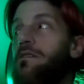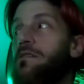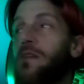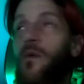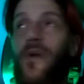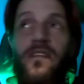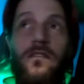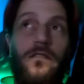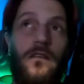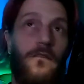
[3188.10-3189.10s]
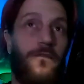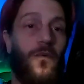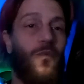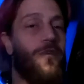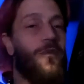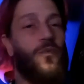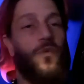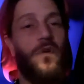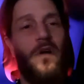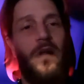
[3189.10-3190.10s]
And the rest of the world
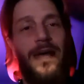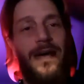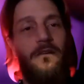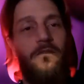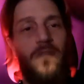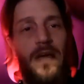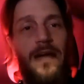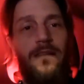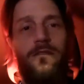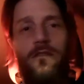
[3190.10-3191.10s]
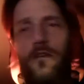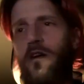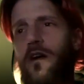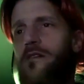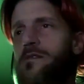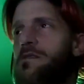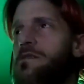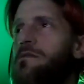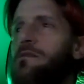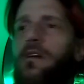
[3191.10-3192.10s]
would not have that scar to,
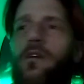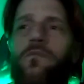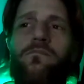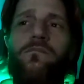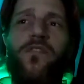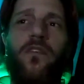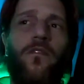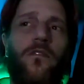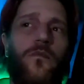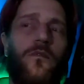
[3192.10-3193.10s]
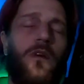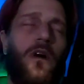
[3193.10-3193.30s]
suffer through.